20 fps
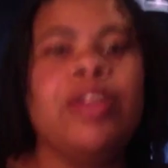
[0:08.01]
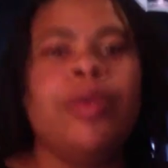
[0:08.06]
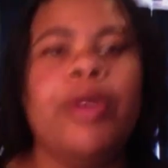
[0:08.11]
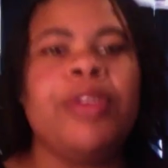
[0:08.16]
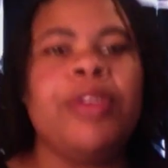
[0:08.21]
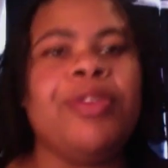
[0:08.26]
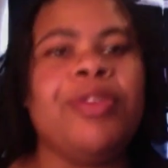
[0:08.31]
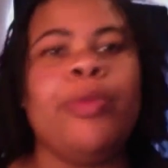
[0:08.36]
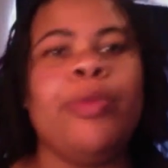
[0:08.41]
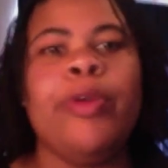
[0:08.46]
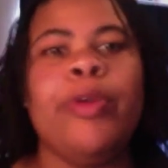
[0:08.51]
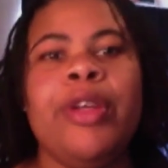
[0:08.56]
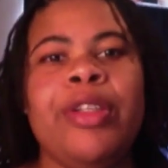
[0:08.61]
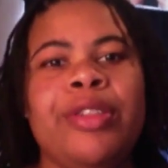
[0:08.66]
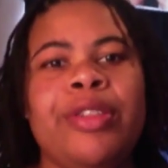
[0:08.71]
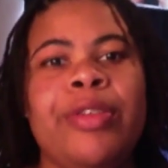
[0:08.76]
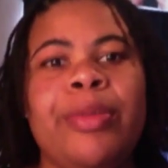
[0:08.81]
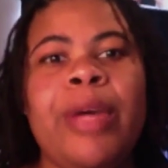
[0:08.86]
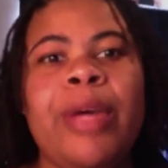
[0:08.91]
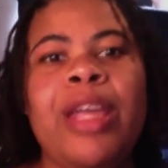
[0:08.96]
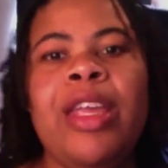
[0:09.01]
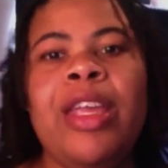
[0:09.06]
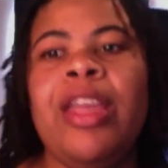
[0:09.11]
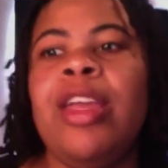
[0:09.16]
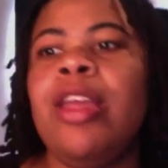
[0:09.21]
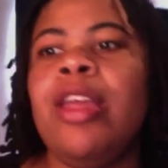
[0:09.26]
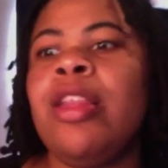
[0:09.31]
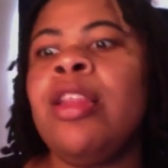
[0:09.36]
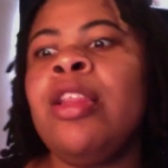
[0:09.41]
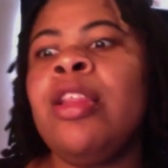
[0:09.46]
work some wonders on my
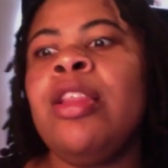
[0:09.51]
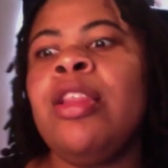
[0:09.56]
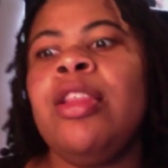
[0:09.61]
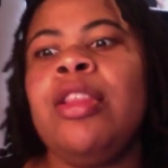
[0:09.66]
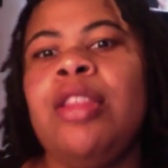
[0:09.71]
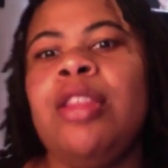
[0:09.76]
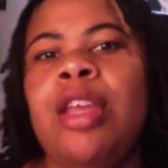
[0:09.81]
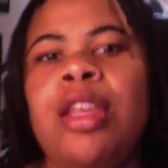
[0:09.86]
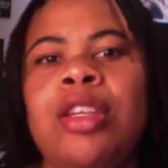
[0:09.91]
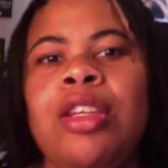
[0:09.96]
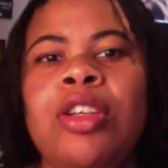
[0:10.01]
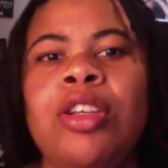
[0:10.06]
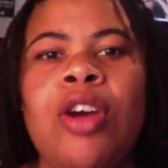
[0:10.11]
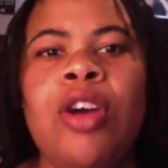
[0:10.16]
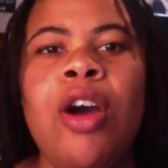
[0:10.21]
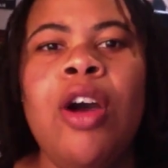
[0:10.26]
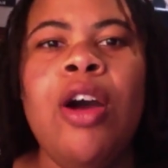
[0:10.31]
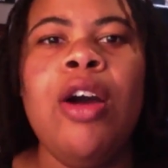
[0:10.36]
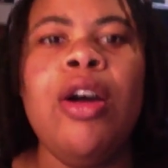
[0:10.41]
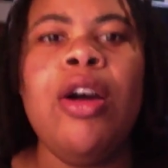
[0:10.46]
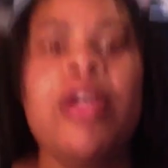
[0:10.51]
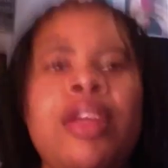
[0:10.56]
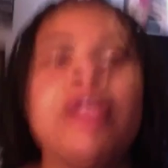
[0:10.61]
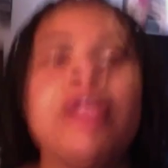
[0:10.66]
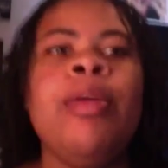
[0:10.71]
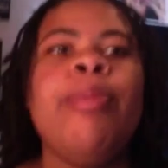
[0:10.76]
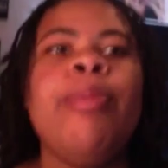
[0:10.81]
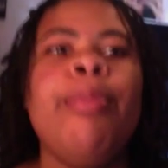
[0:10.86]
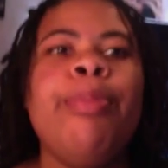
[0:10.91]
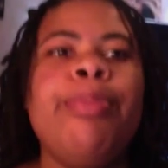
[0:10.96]
head. Thank God.
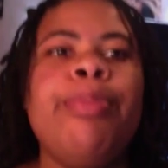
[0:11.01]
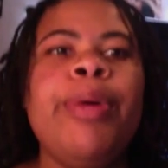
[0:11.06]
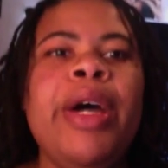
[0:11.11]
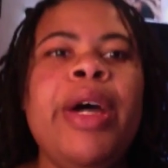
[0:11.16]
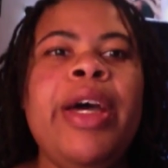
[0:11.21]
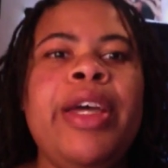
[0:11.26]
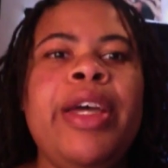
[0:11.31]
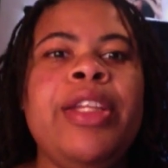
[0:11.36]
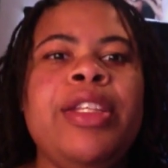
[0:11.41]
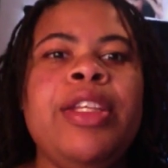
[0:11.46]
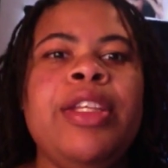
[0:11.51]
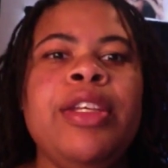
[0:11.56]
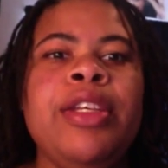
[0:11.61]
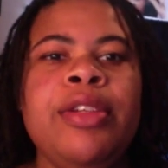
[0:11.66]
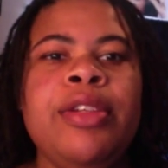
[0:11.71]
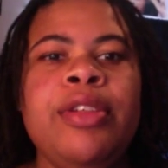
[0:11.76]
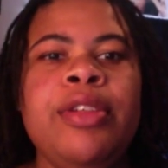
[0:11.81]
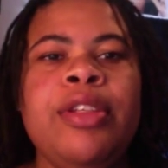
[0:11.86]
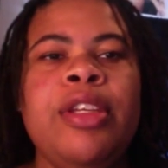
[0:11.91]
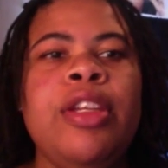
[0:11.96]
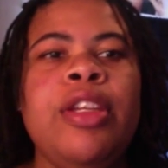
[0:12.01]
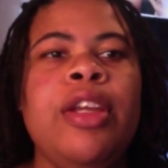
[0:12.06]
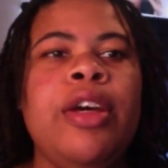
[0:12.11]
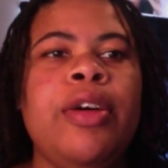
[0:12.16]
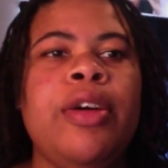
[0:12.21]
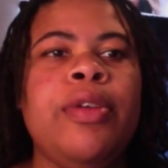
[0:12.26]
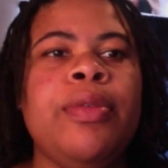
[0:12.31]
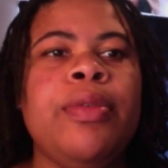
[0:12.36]
But, you know,